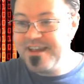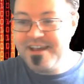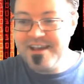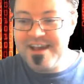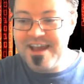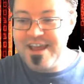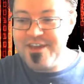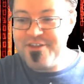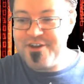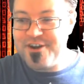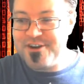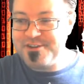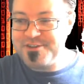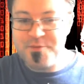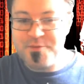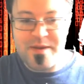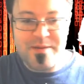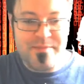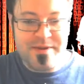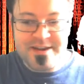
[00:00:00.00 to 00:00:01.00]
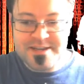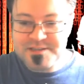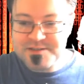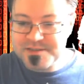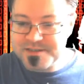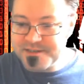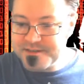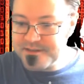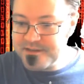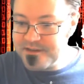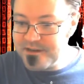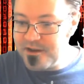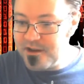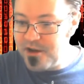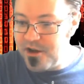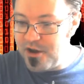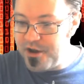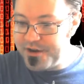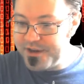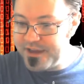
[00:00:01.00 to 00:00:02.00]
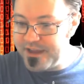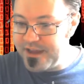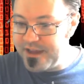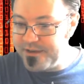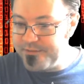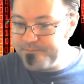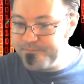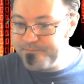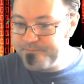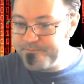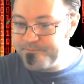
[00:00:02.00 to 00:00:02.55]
Hey there, so my mic's on again.